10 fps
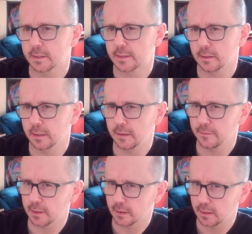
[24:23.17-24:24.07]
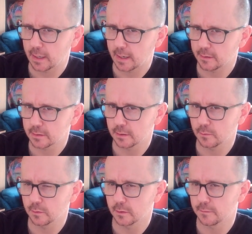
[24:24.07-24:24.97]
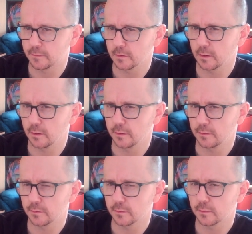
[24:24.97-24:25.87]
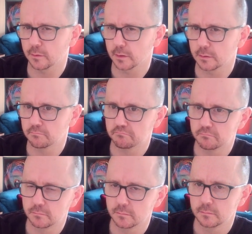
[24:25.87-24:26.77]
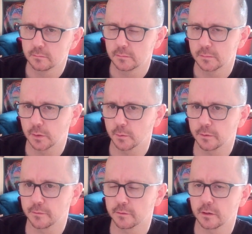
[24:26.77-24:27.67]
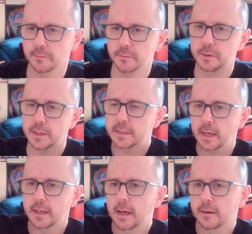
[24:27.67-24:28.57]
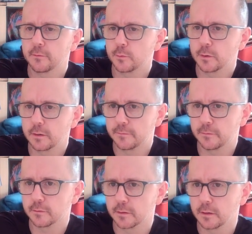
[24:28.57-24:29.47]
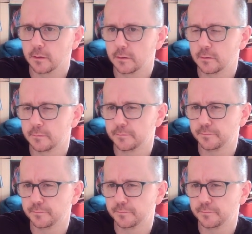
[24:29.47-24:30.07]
Leaving out a word for alone, or a word for groom being taken out of a word for alone.